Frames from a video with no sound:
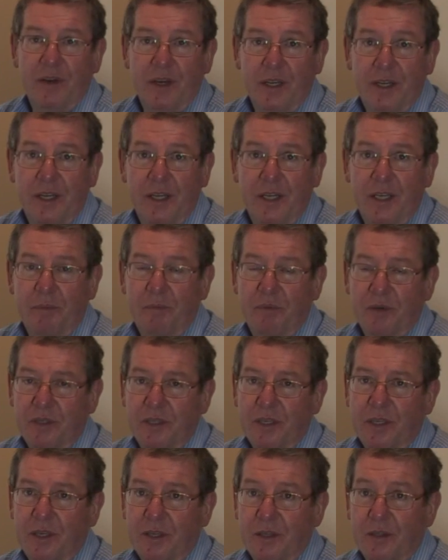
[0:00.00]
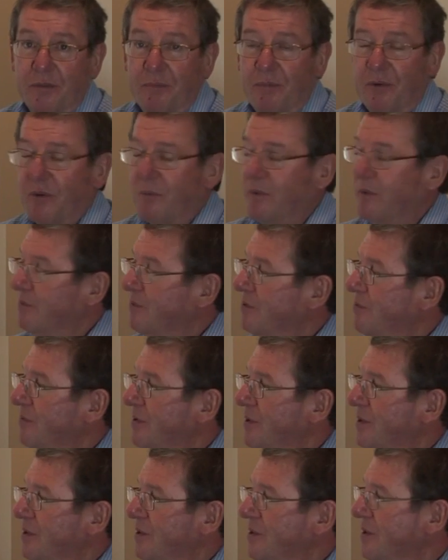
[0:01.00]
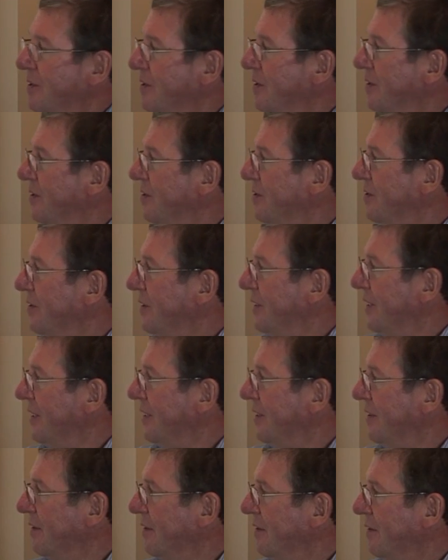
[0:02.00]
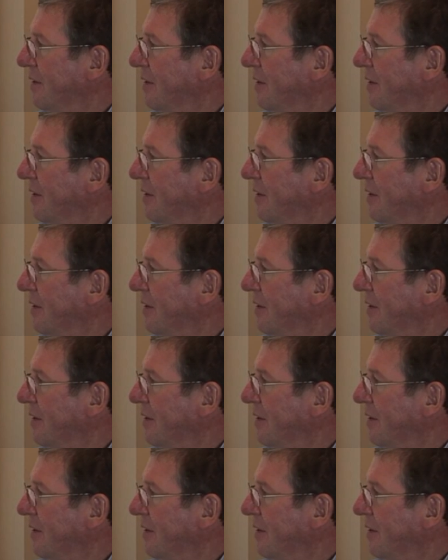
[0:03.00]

find any particular problems with the cylinders there.